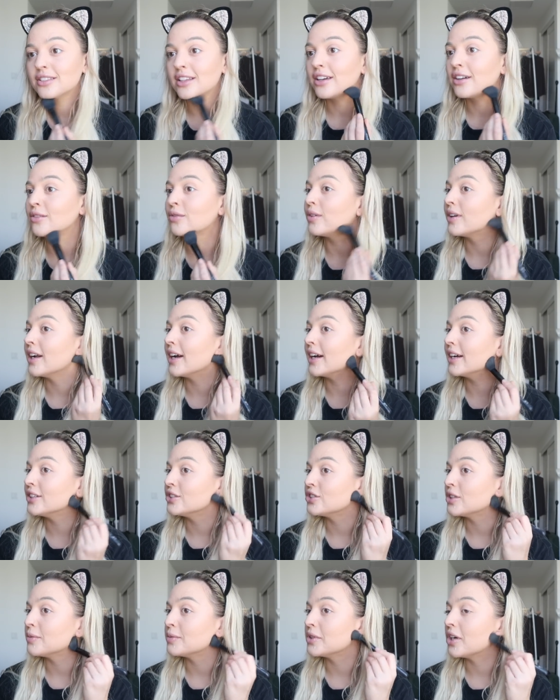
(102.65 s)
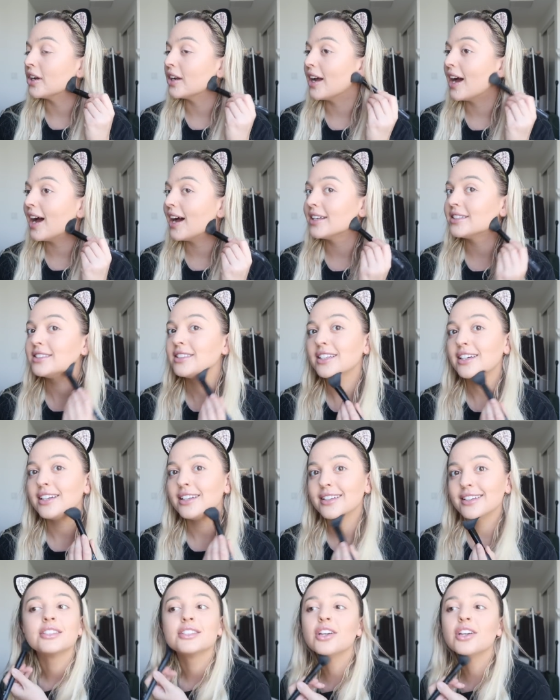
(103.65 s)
like when I tripped on acid,